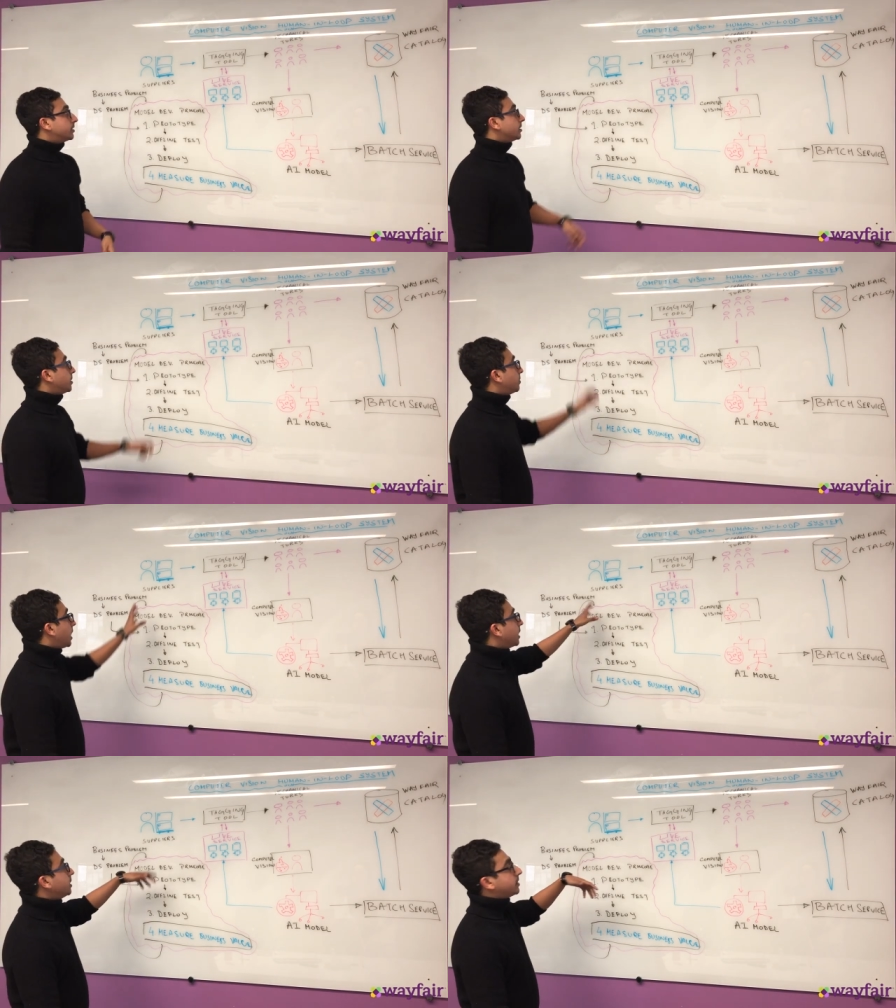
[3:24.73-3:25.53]
So
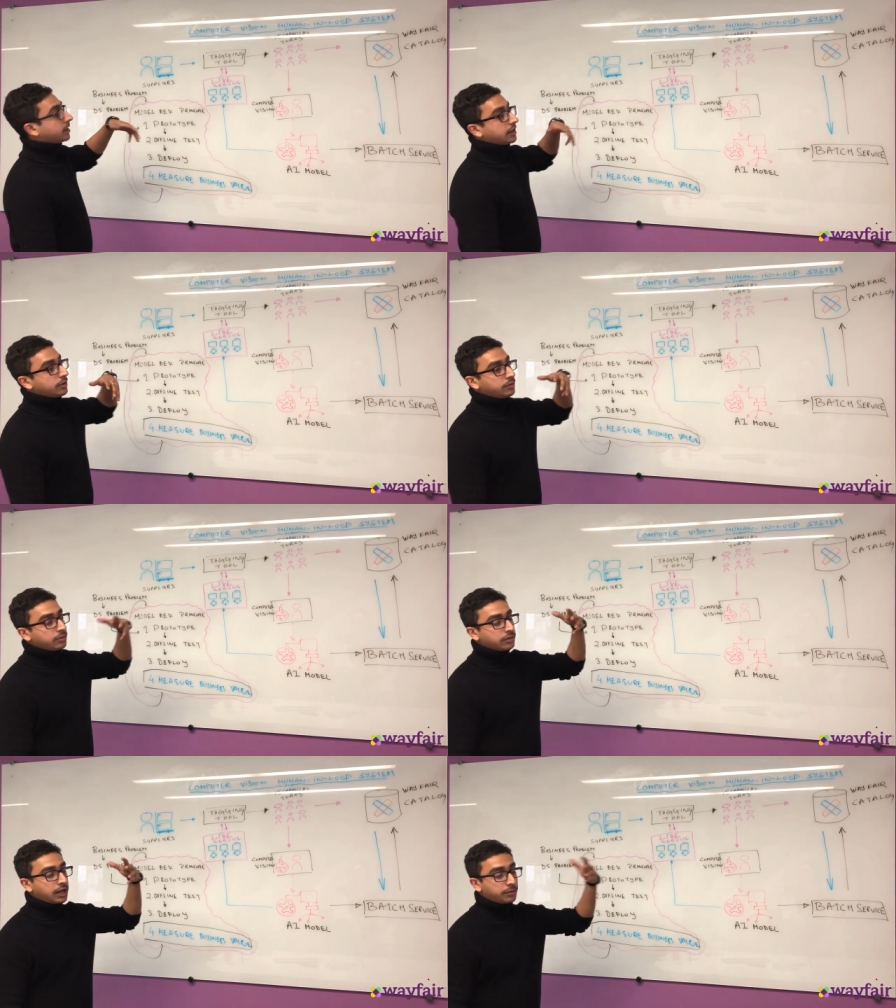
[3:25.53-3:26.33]
suppliers uh,
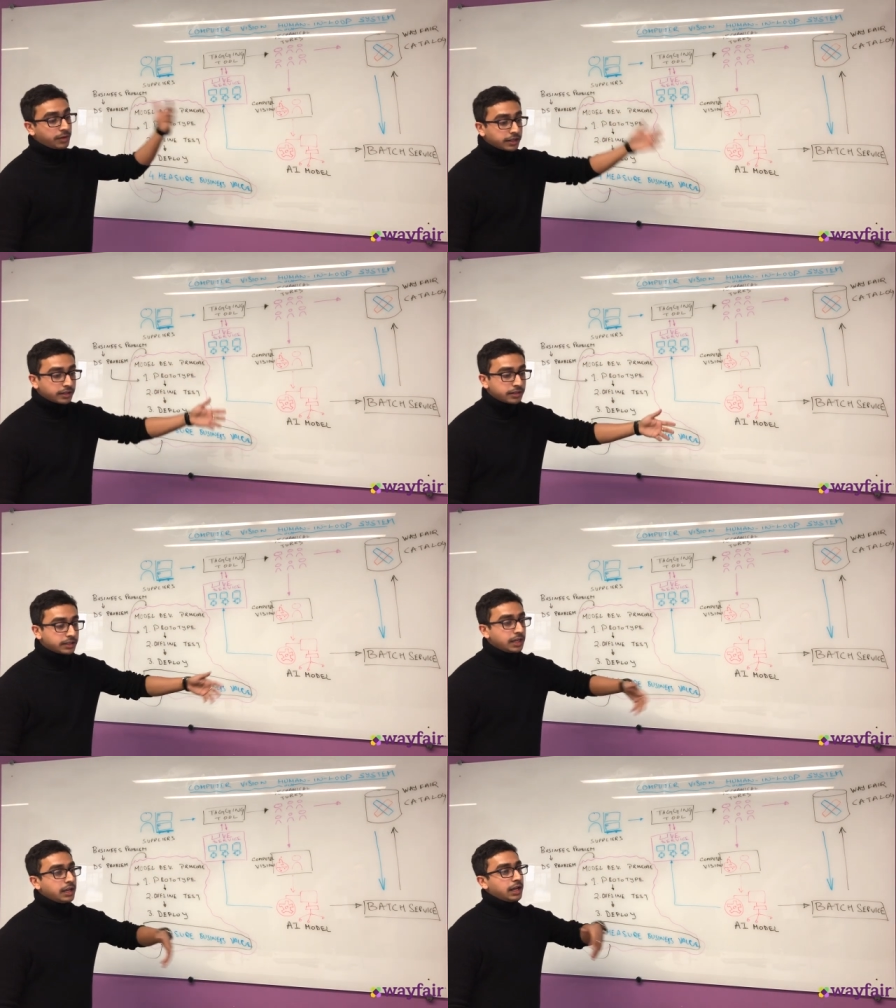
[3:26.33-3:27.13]
who are
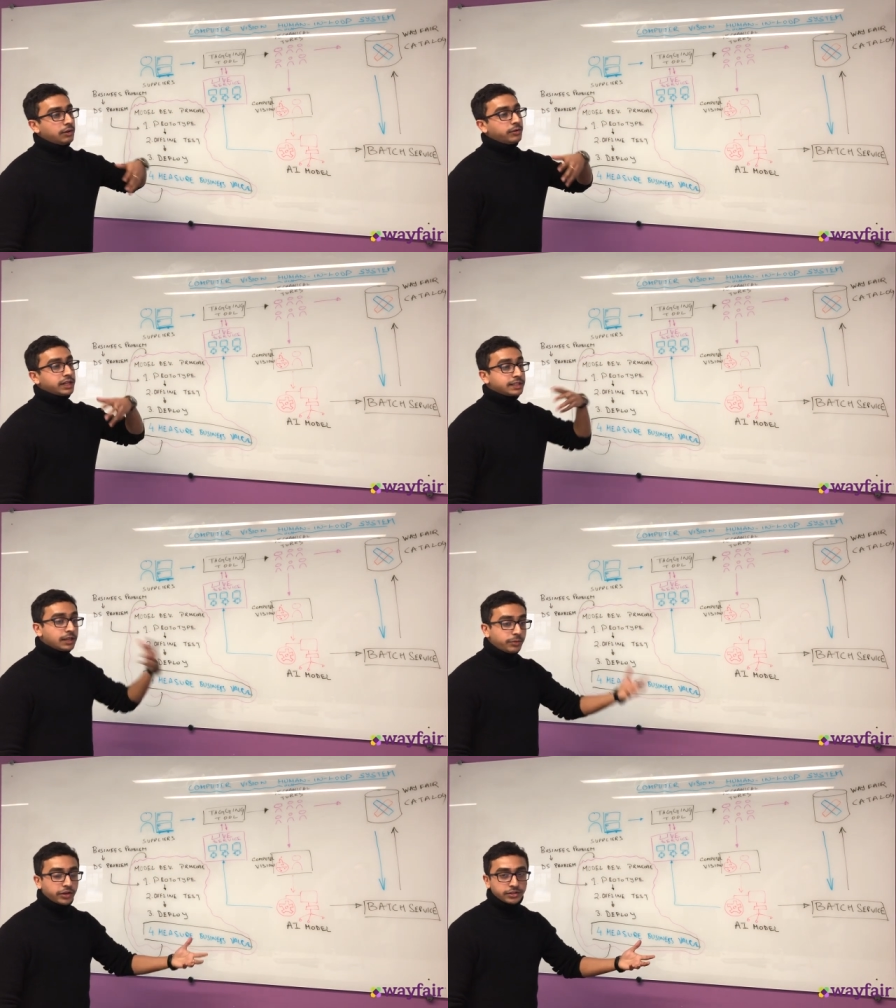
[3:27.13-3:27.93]
partners, who want to
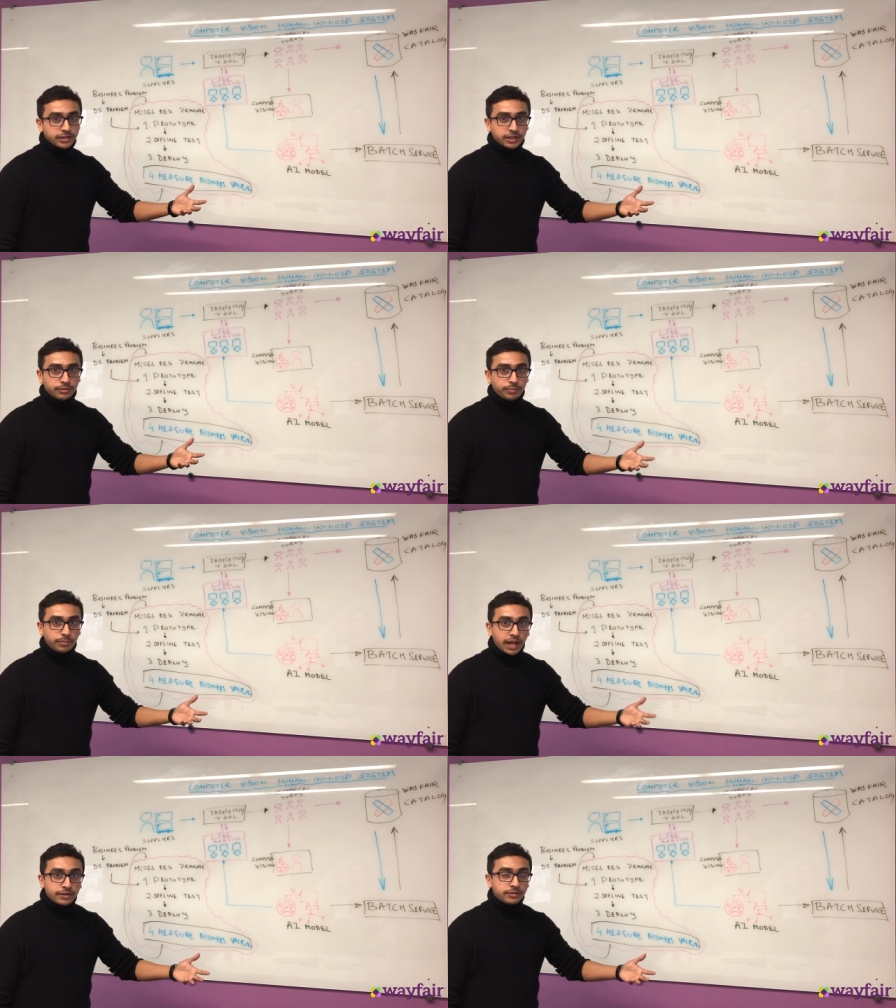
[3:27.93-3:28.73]
sell products on our
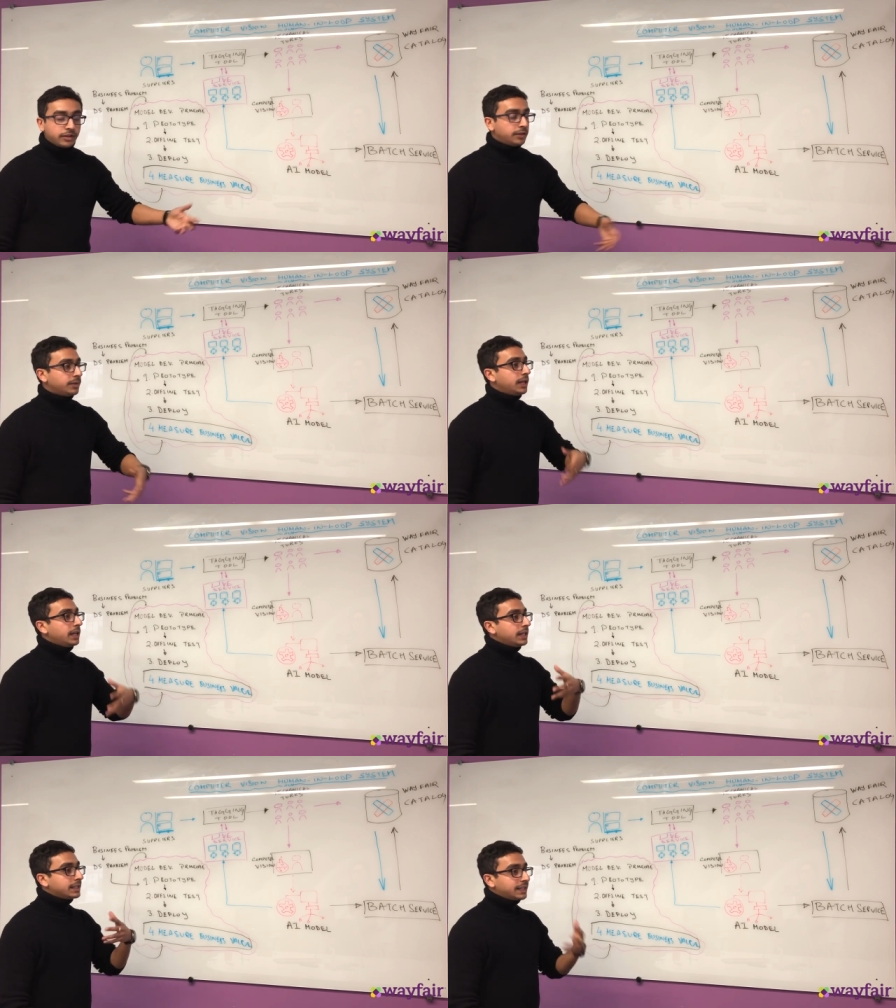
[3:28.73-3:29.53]
platform,
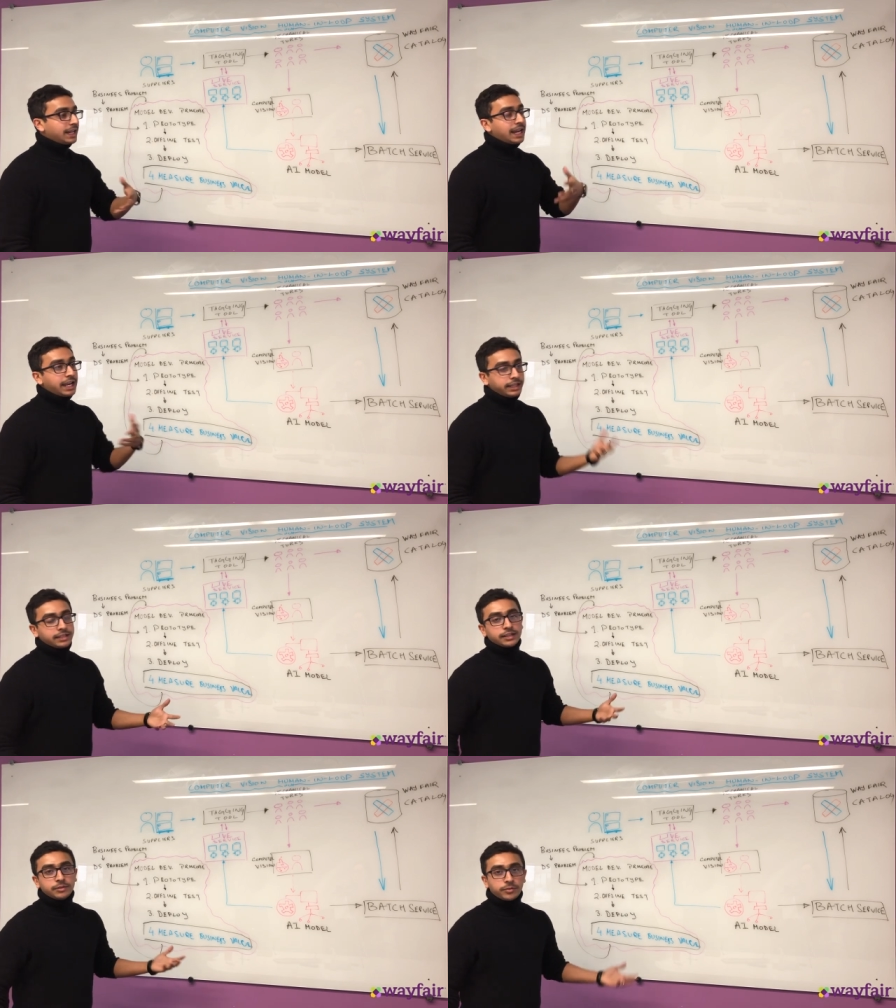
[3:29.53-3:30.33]
say, hey,
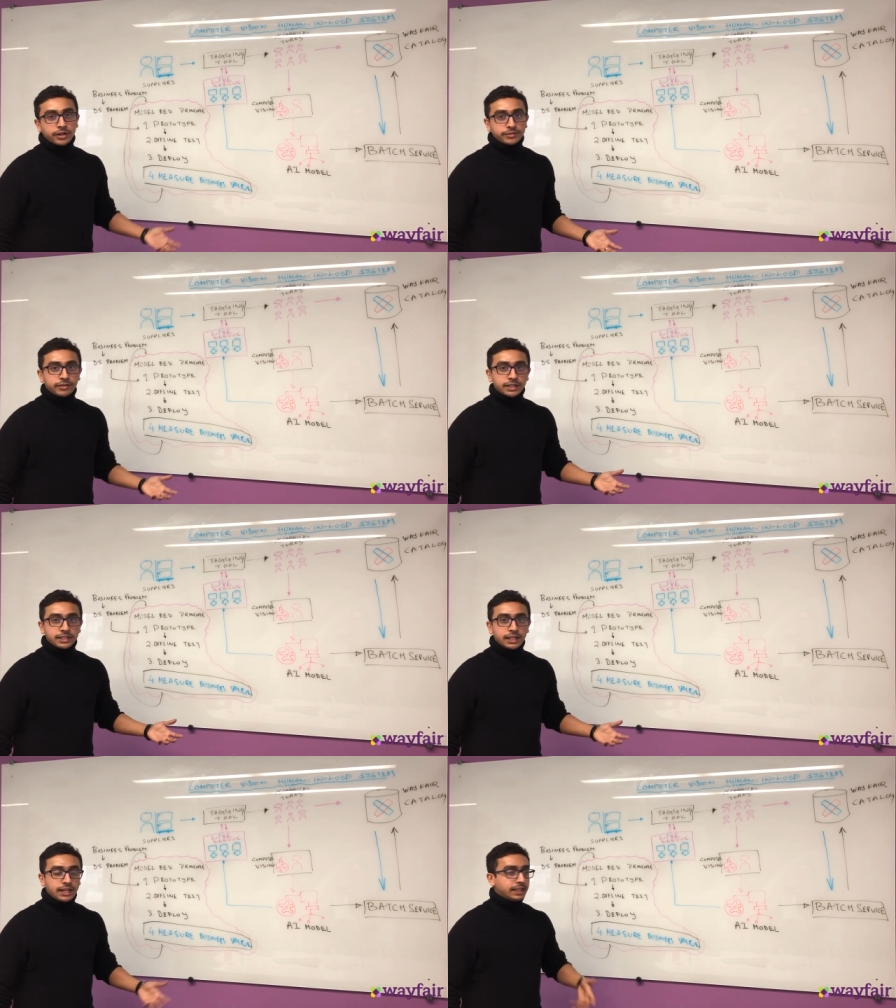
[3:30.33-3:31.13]
these are the products you want
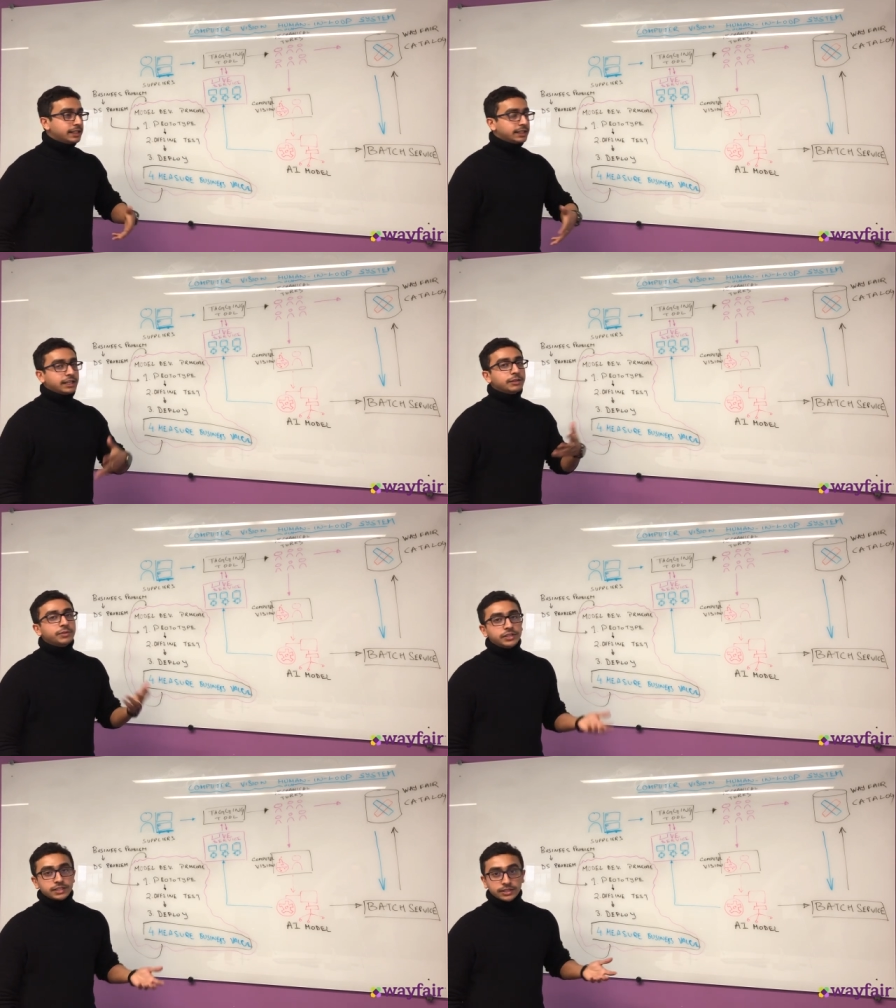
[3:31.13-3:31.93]
to sell and these are the
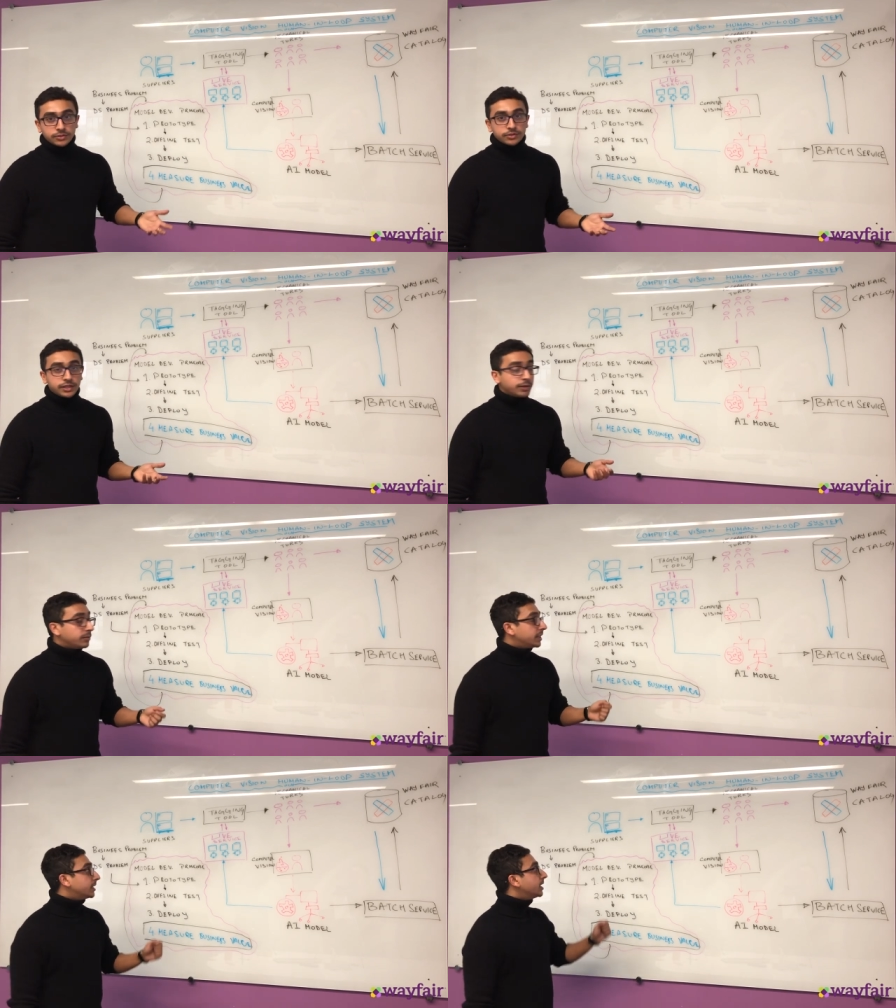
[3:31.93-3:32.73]
images
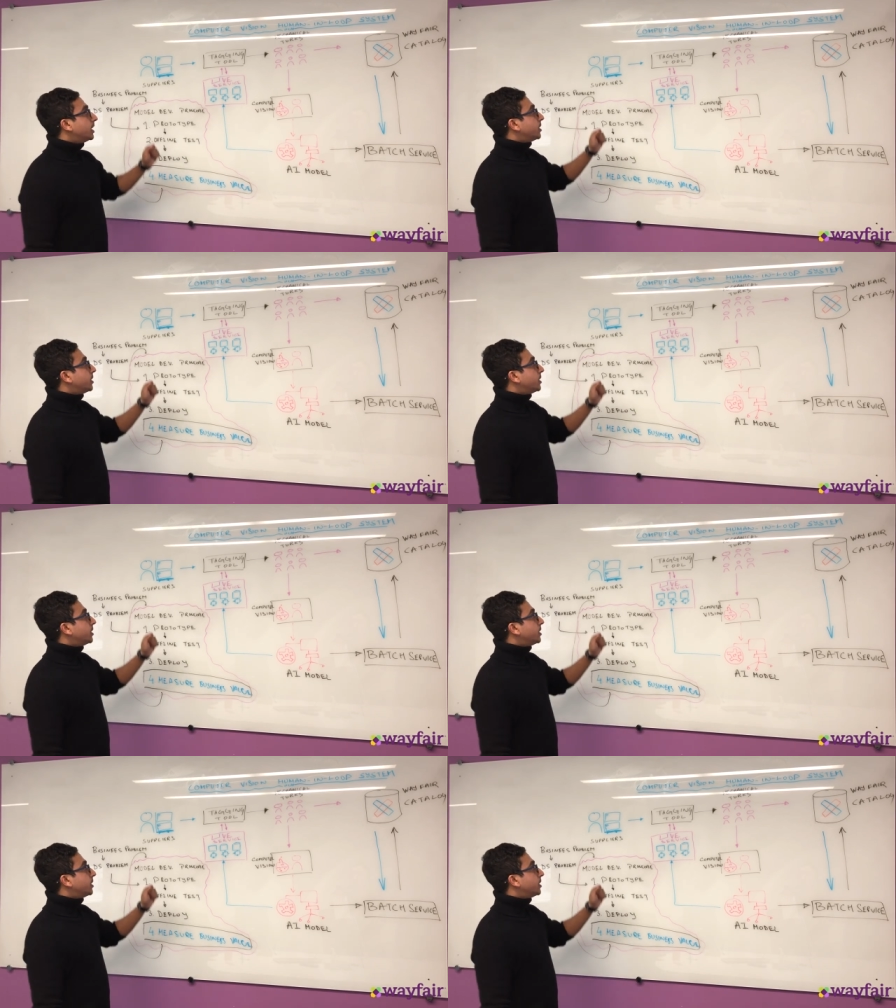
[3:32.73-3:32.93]
associated with it.